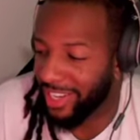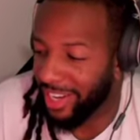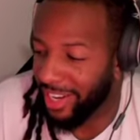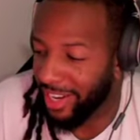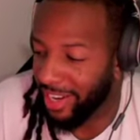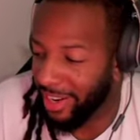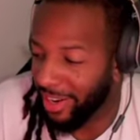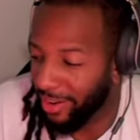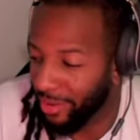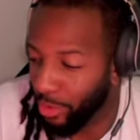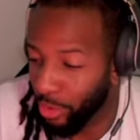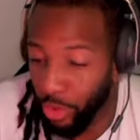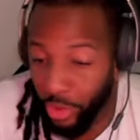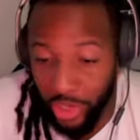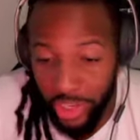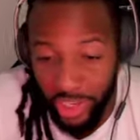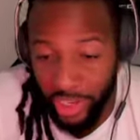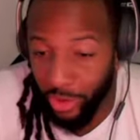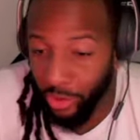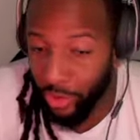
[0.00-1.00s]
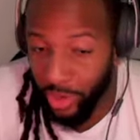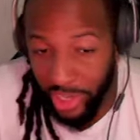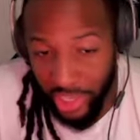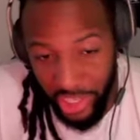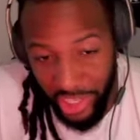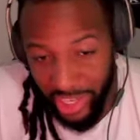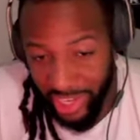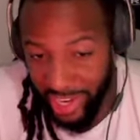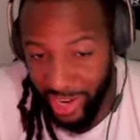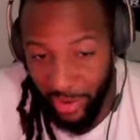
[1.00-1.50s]
Uh, Rukia,
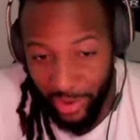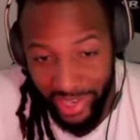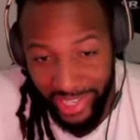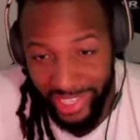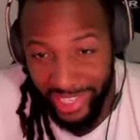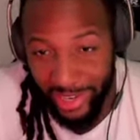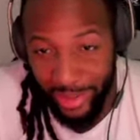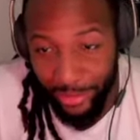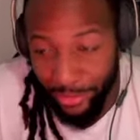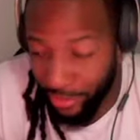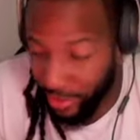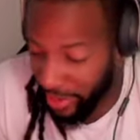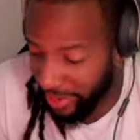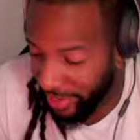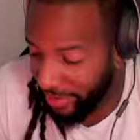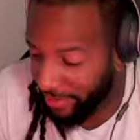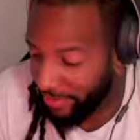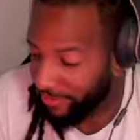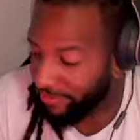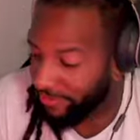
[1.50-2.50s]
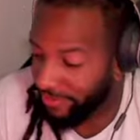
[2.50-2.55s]
Renji, I can't wait to see them fight.